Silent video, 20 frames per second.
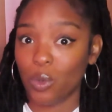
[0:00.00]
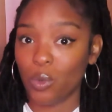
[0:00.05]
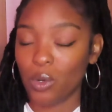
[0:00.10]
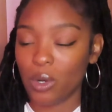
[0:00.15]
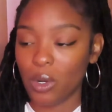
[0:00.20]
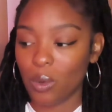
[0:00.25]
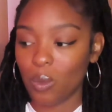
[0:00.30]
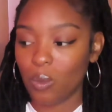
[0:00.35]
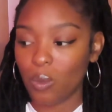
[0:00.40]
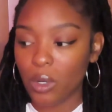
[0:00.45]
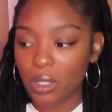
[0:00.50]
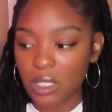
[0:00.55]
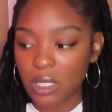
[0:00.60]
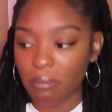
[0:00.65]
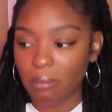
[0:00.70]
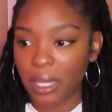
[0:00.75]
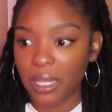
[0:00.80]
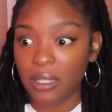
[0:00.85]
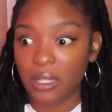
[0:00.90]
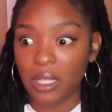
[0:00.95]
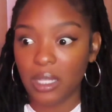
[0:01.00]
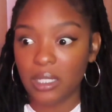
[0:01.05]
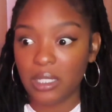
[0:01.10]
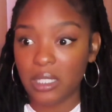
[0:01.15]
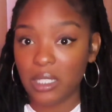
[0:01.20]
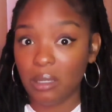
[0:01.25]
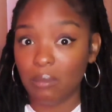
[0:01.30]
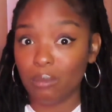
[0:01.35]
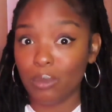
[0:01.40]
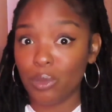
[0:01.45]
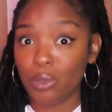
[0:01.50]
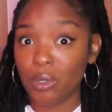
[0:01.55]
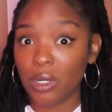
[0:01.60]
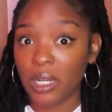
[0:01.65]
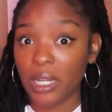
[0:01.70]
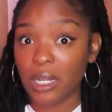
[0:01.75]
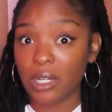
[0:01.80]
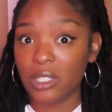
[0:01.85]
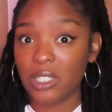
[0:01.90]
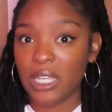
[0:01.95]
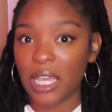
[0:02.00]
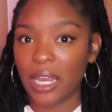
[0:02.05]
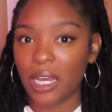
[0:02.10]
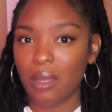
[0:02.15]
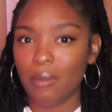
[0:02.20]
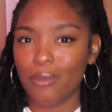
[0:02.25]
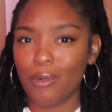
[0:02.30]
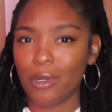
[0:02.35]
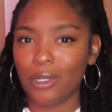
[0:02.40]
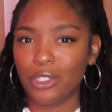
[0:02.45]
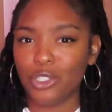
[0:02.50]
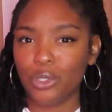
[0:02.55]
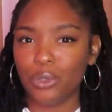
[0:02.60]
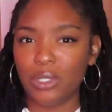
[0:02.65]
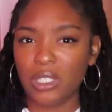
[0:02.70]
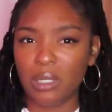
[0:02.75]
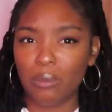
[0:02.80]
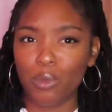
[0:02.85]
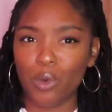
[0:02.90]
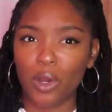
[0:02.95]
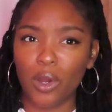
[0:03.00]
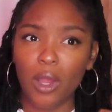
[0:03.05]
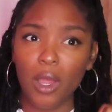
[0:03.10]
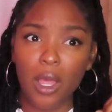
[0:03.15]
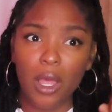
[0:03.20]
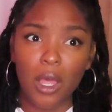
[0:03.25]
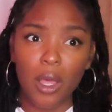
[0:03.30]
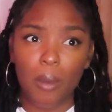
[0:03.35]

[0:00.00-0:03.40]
or want to make things seem more entertaining, more juicy, more